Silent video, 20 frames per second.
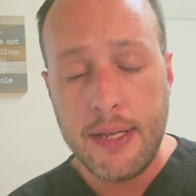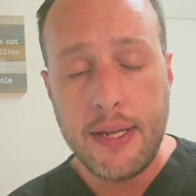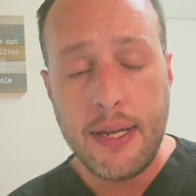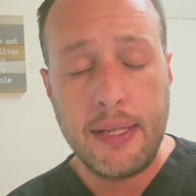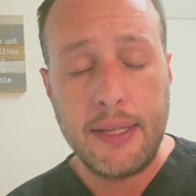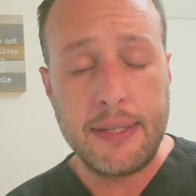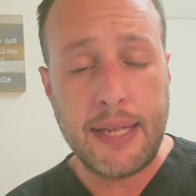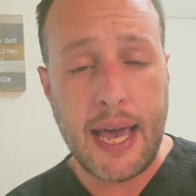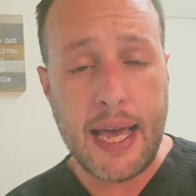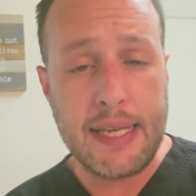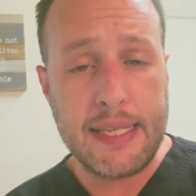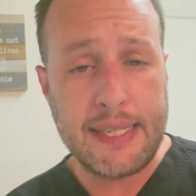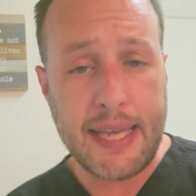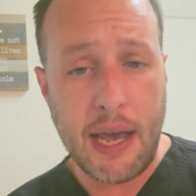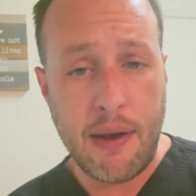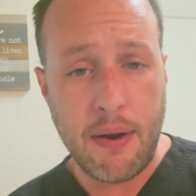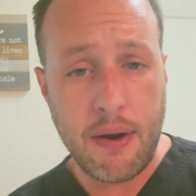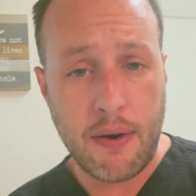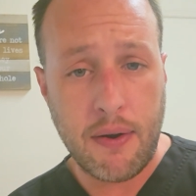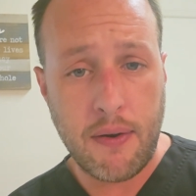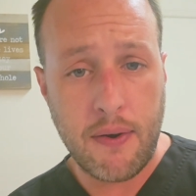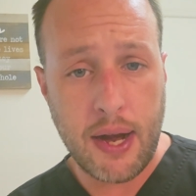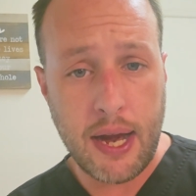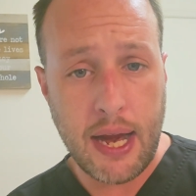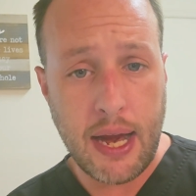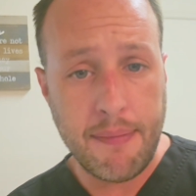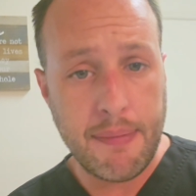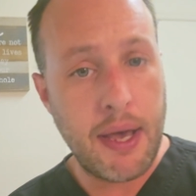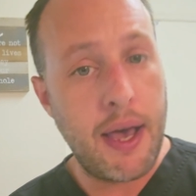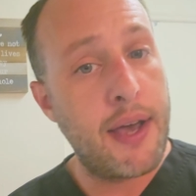light sour
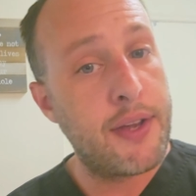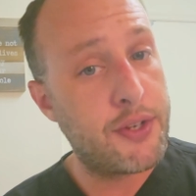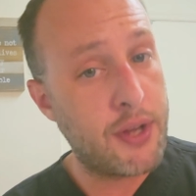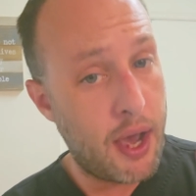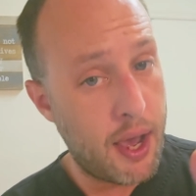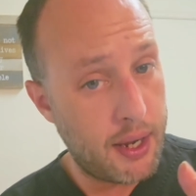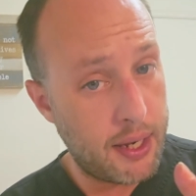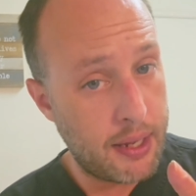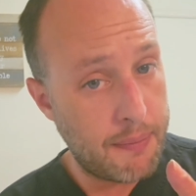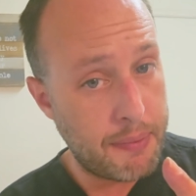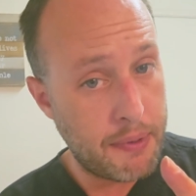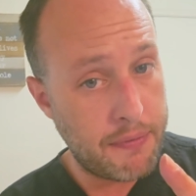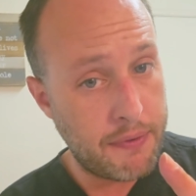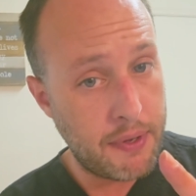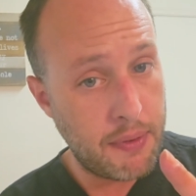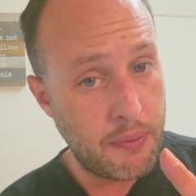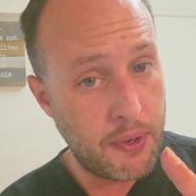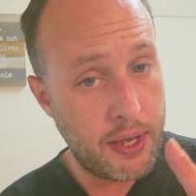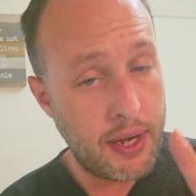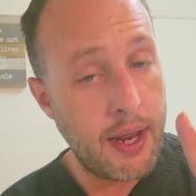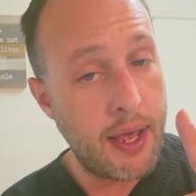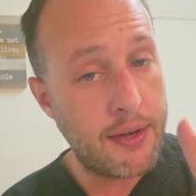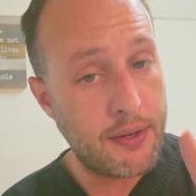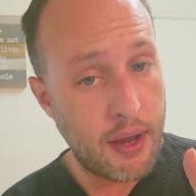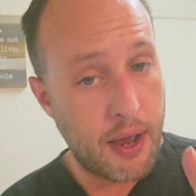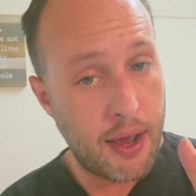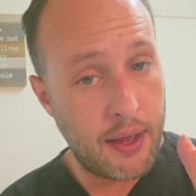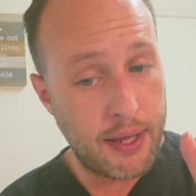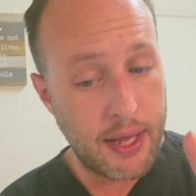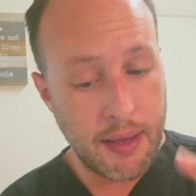cream, a dollop if you would, a
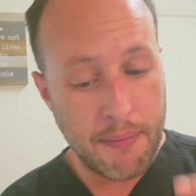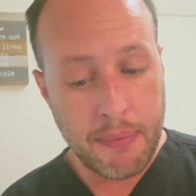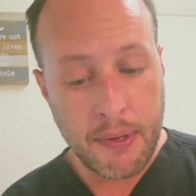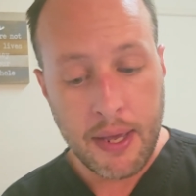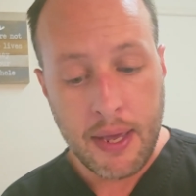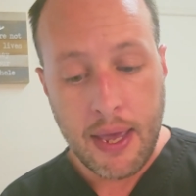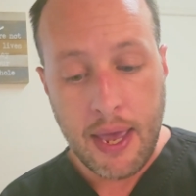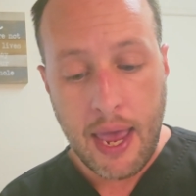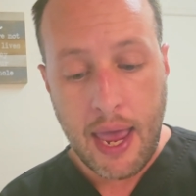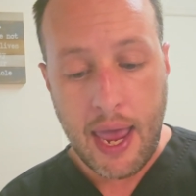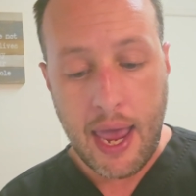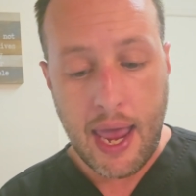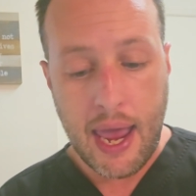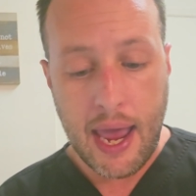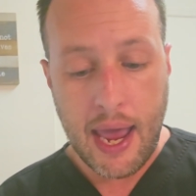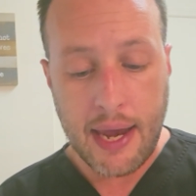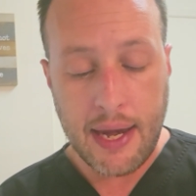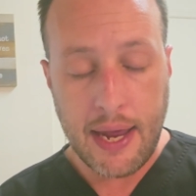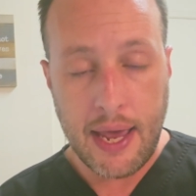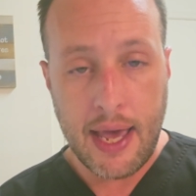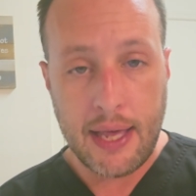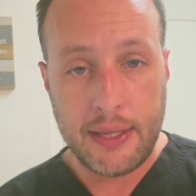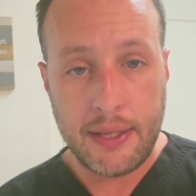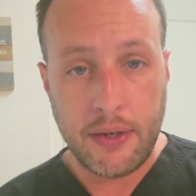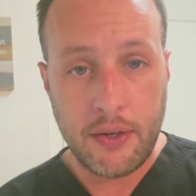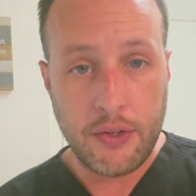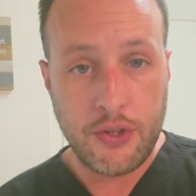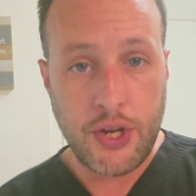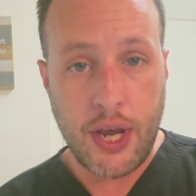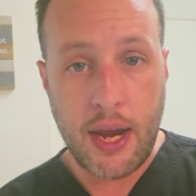dollop, and a
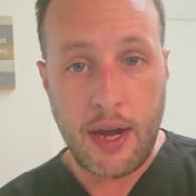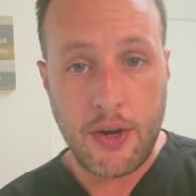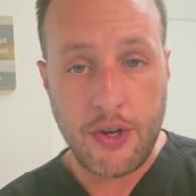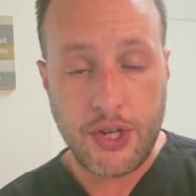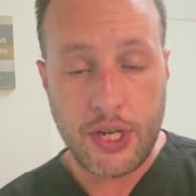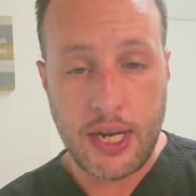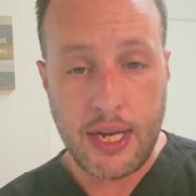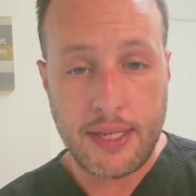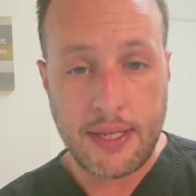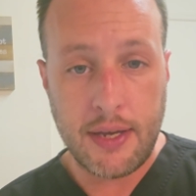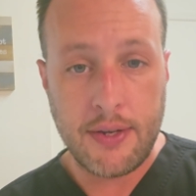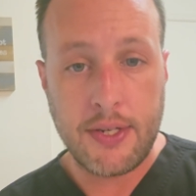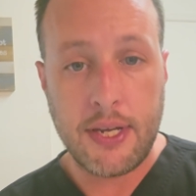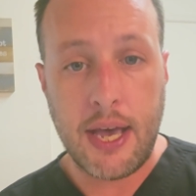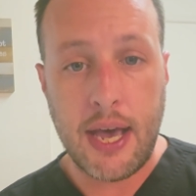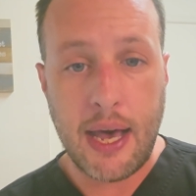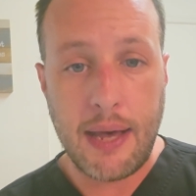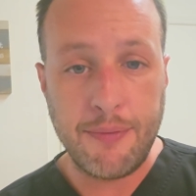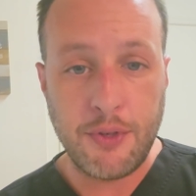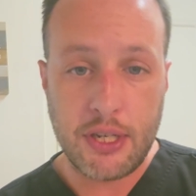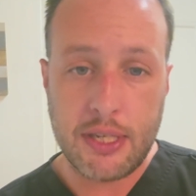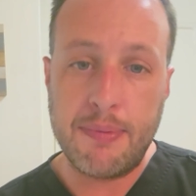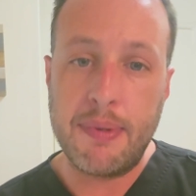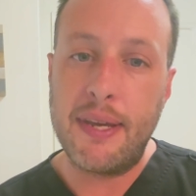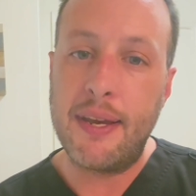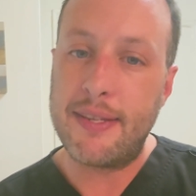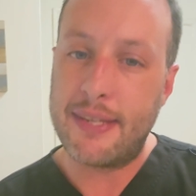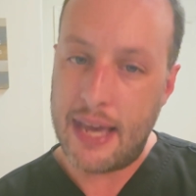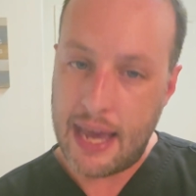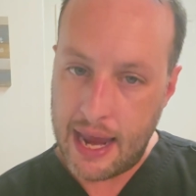little cheddar cheese on top just
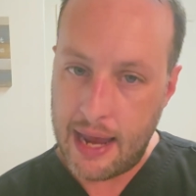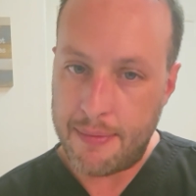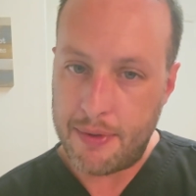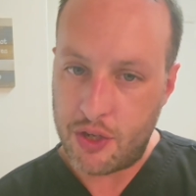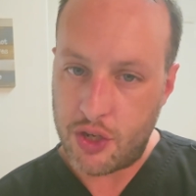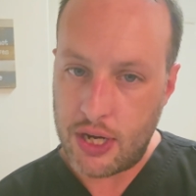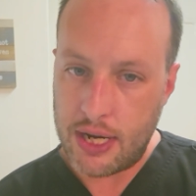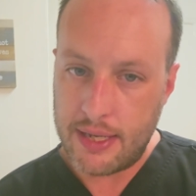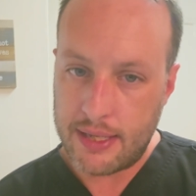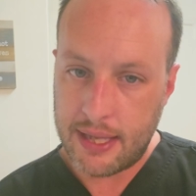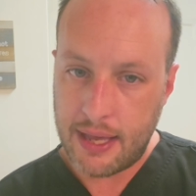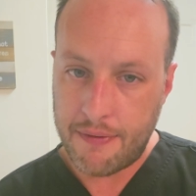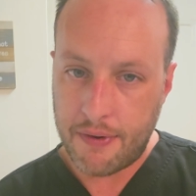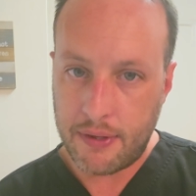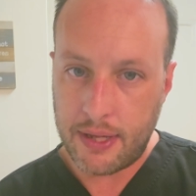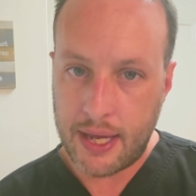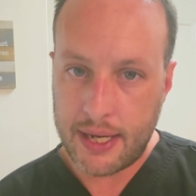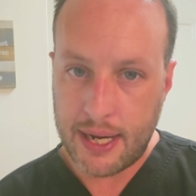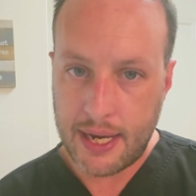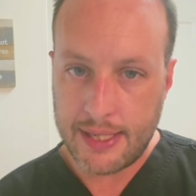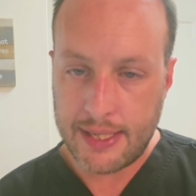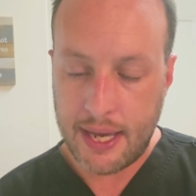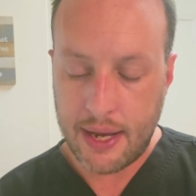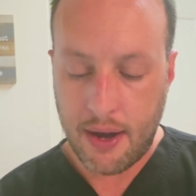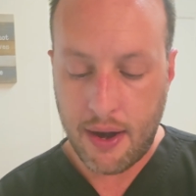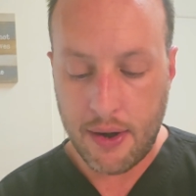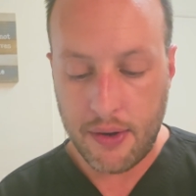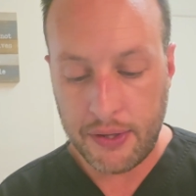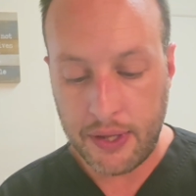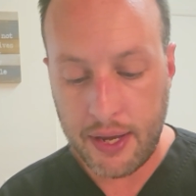because I am a cheese lover like I said
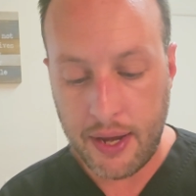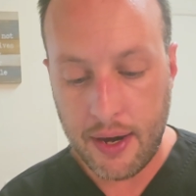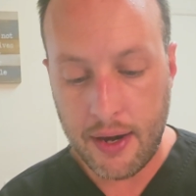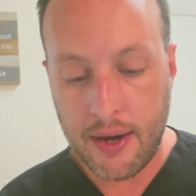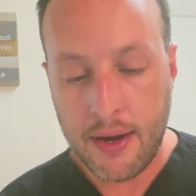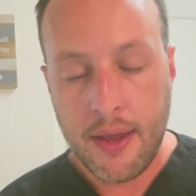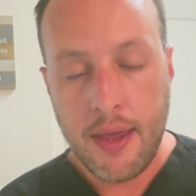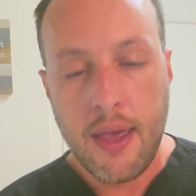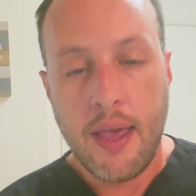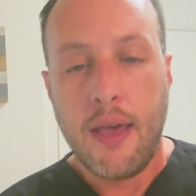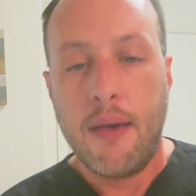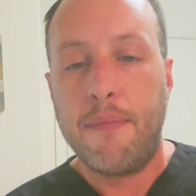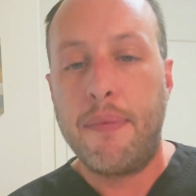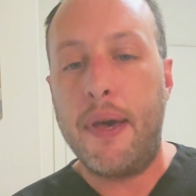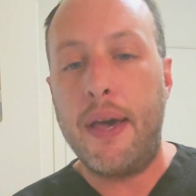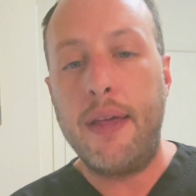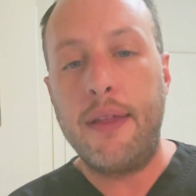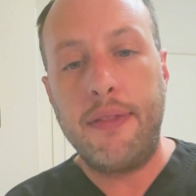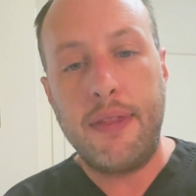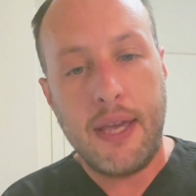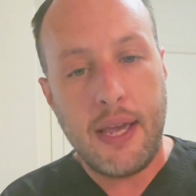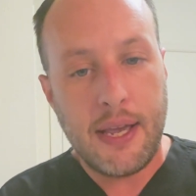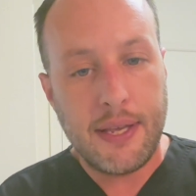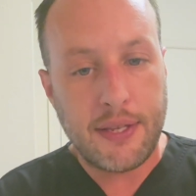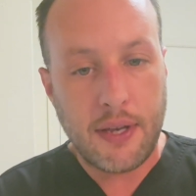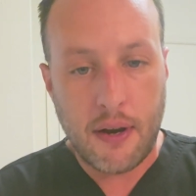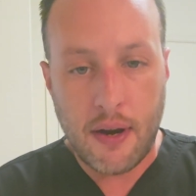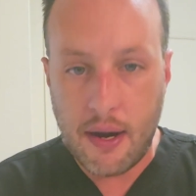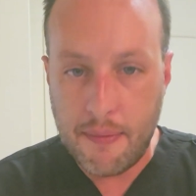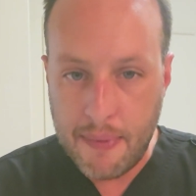earlier. But these
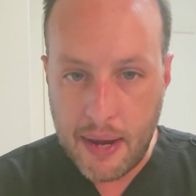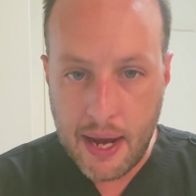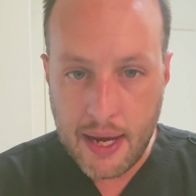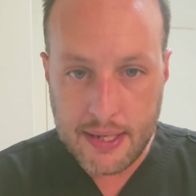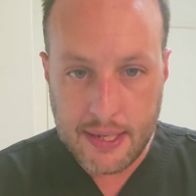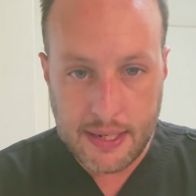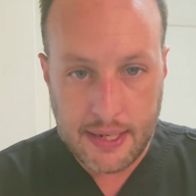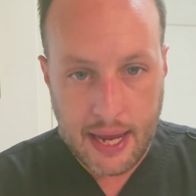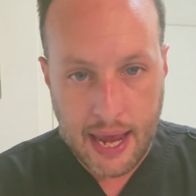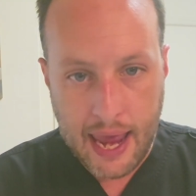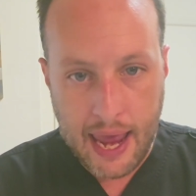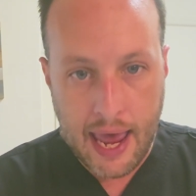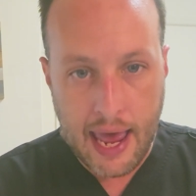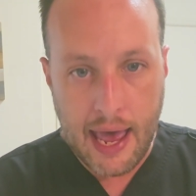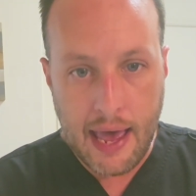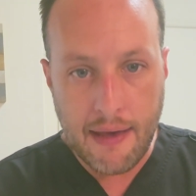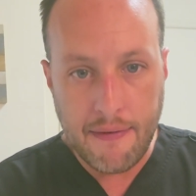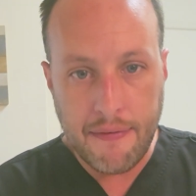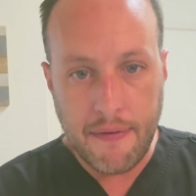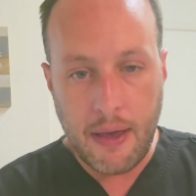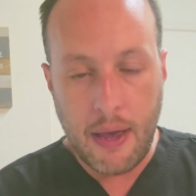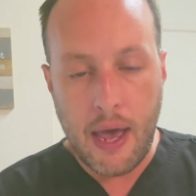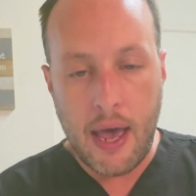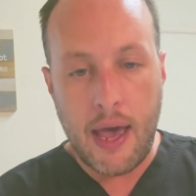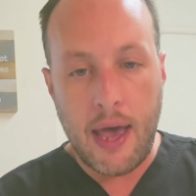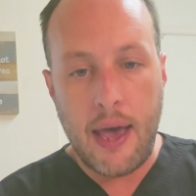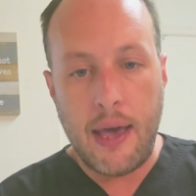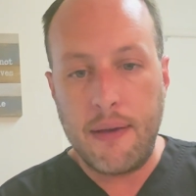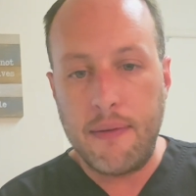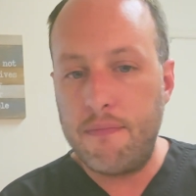are amazing to
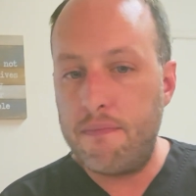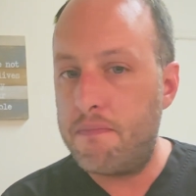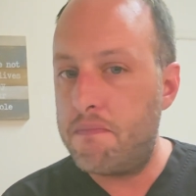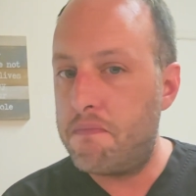have.